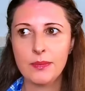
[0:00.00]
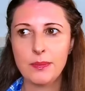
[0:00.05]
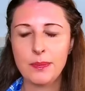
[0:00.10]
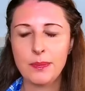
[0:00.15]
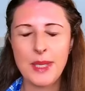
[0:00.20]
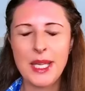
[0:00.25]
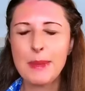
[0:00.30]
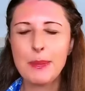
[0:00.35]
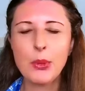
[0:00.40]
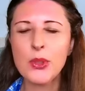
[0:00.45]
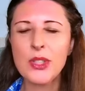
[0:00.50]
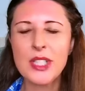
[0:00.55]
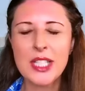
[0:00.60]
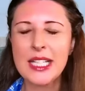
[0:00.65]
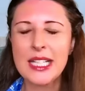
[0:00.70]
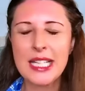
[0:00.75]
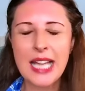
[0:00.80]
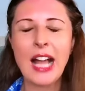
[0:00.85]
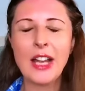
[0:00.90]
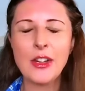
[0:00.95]
people did
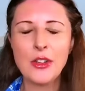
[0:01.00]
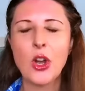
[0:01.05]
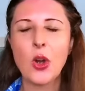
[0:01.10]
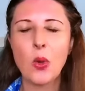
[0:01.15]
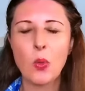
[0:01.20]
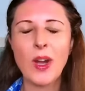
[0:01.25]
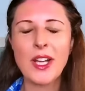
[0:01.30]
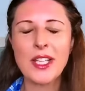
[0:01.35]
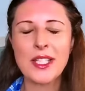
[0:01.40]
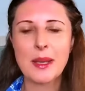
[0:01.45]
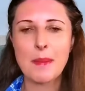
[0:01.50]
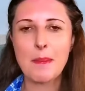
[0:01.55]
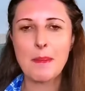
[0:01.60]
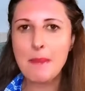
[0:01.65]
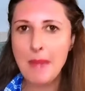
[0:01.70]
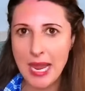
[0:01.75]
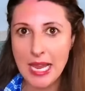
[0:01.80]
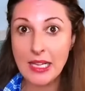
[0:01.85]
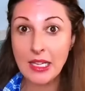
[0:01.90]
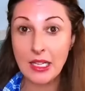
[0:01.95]
not know what to
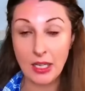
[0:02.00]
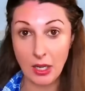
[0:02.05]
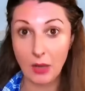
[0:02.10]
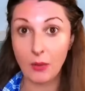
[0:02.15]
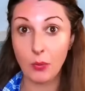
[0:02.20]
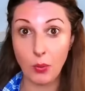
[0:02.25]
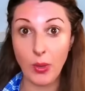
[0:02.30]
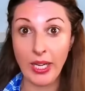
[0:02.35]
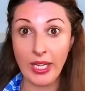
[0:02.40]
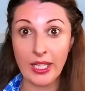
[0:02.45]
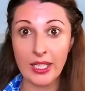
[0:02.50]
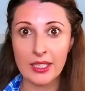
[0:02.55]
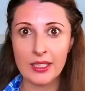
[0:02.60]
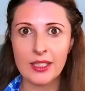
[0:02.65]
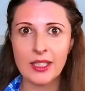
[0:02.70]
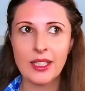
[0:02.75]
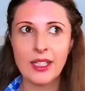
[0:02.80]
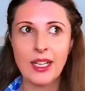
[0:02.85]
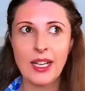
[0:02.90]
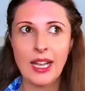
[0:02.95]
make of Wicked,
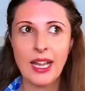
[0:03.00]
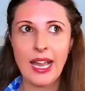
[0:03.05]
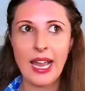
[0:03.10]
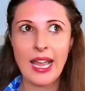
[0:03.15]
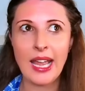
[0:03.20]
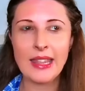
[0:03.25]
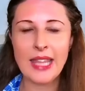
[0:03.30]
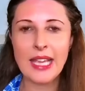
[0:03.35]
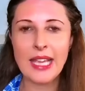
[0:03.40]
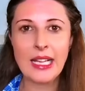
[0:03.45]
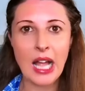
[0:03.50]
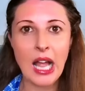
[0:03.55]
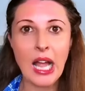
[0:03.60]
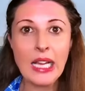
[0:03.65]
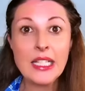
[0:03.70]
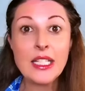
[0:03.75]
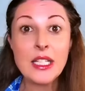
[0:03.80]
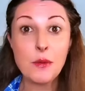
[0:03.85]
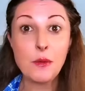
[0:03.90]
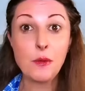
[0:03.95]
and they
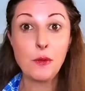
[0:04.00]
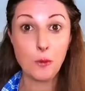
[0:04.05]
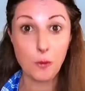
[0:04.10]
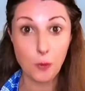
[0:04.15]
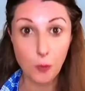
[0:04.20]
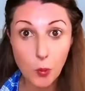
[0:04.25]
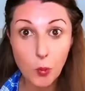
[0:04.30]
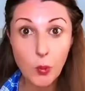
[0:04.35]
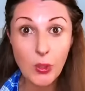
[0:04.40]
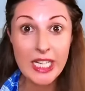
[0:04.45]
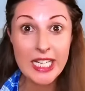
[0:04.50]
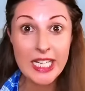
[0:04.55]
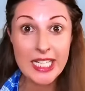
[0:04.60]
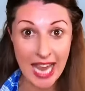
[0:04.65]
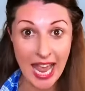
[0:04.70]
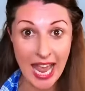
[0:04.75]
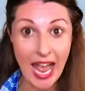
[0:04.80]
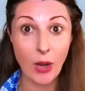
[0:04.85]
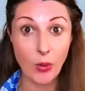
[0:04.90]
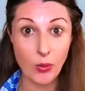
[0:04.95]
kind of freaked
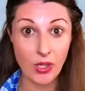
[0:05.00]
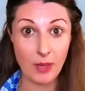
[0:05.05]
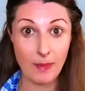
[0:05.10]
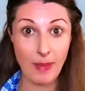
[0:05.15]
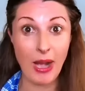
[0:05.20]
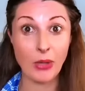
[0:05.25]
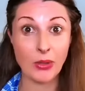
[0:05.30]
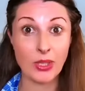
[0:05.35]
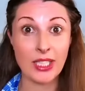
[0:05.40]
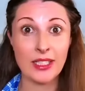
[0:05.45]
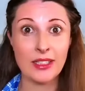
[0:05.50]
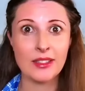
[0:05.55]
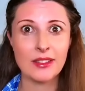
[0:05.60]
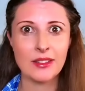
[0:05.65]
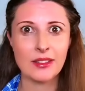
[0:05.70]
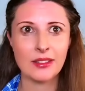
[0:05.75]
out about it.